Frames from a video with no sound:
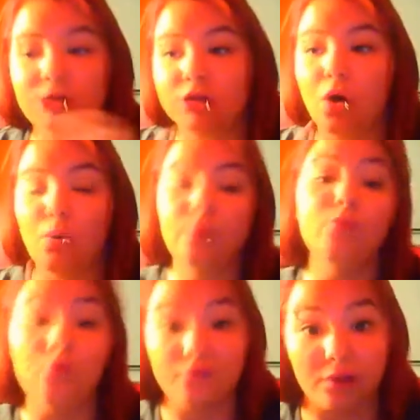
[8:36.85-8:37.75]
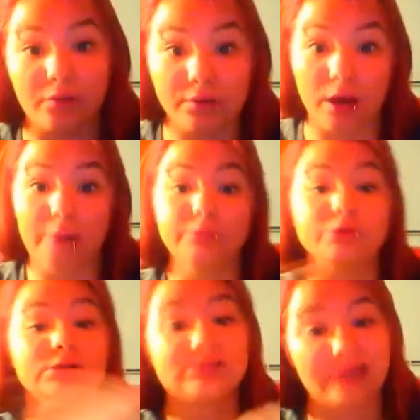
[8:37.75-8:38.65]
So we moved, like, we hopped
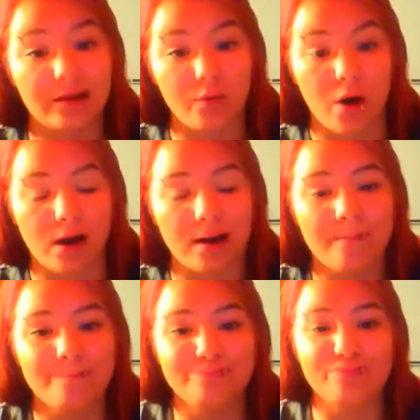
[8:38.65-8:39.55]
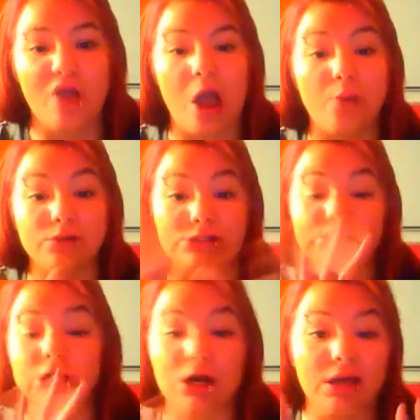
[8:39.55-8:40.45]
onto the sidewalk, and we
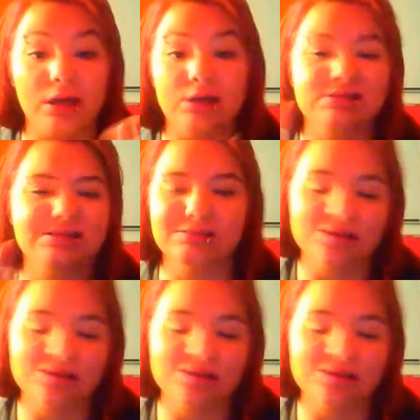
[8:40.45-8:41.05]
start talking, because